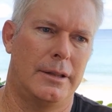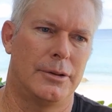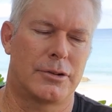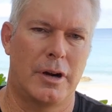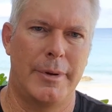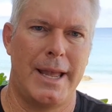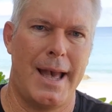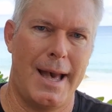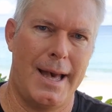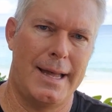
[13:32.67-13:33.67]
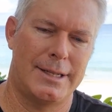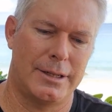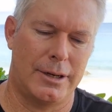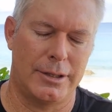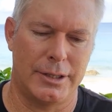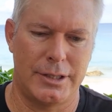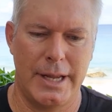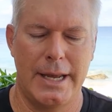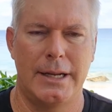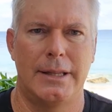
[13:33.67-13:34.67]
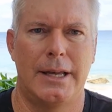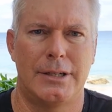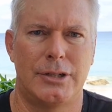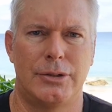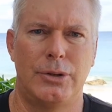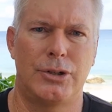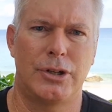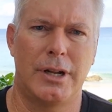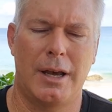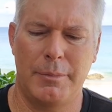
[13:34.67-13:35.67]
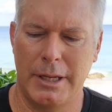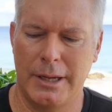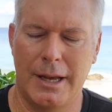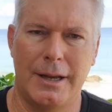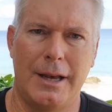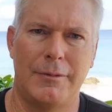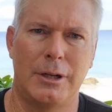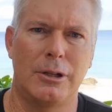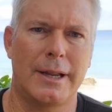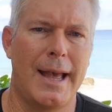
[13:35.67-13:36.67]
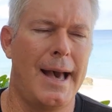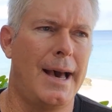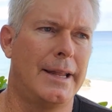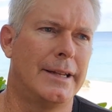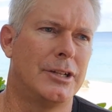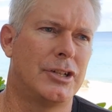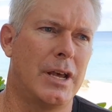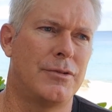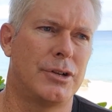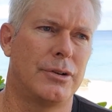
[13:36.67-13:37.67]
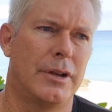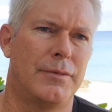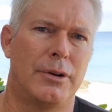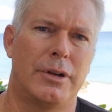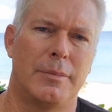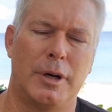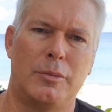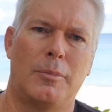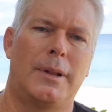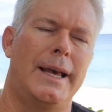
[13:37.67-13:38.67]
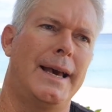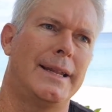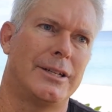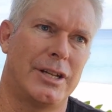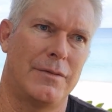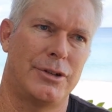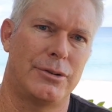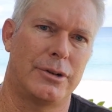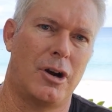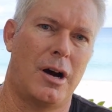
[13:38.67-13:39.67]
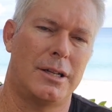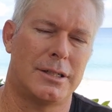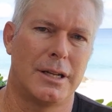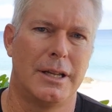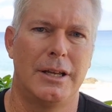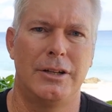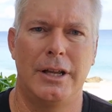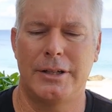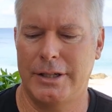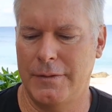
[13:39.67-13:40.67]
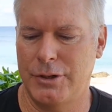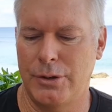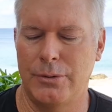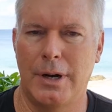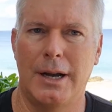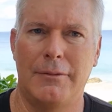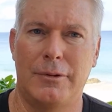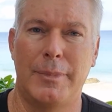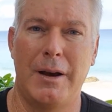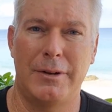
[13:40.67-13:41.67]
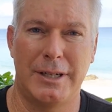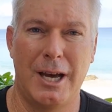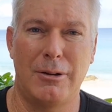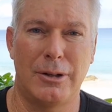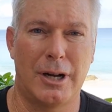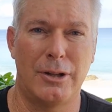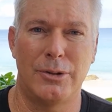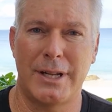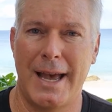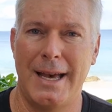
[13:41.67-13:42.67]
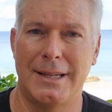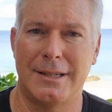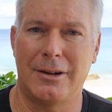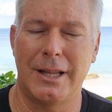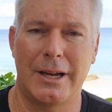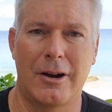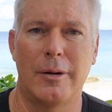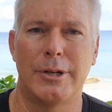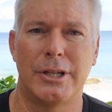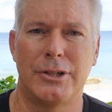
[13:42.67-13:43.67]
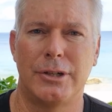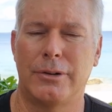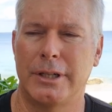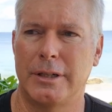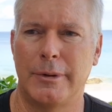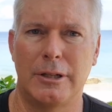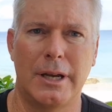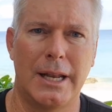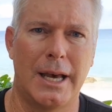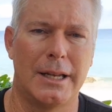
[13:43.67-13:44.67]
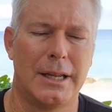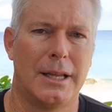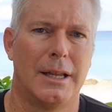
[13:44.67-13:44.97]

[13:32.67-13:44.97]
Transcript: those crummy ads and all this data that you should not be having to look at, and it saves you, if you're on a mobile plan, it saves you costs. It saves you from having to download all those ads and all that garbage that you don't need to be looking at.